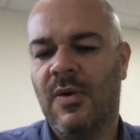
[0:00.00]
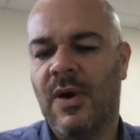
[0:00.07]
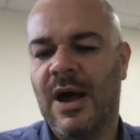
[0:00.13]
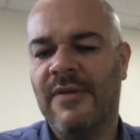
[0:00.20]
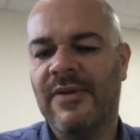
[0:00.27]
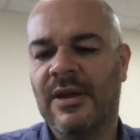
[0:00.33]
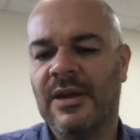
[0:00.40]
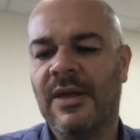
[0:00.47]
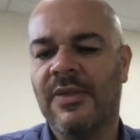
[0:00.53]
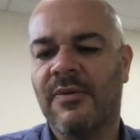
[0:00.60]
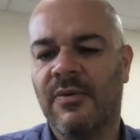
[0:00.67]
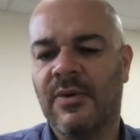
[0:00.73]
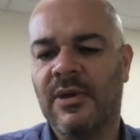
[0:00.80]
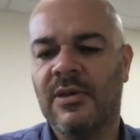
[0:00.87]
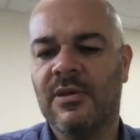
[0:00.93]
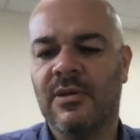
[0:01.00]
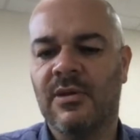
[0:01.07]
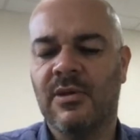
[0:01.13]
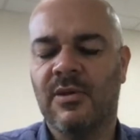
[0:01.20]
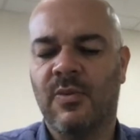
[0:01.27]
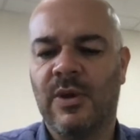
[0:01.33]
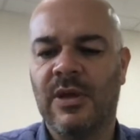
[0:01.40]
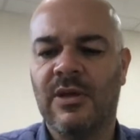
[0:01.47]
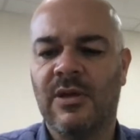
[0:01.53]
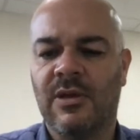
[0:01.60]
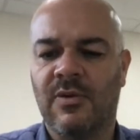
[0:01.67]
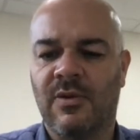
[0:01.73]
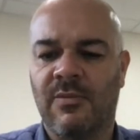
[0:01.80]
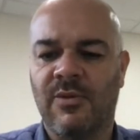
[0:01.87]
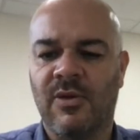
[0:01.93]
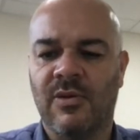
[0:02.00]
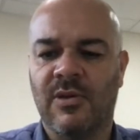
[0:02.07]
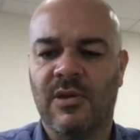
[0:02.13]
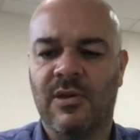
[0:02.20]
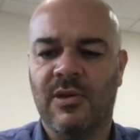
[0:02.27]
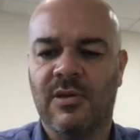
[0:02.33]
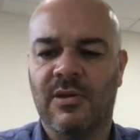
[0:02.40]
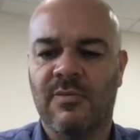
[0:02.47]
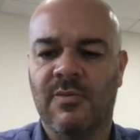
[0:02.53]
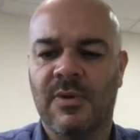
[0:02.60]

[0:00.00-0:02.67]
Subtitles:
having another reason to weaken your immune system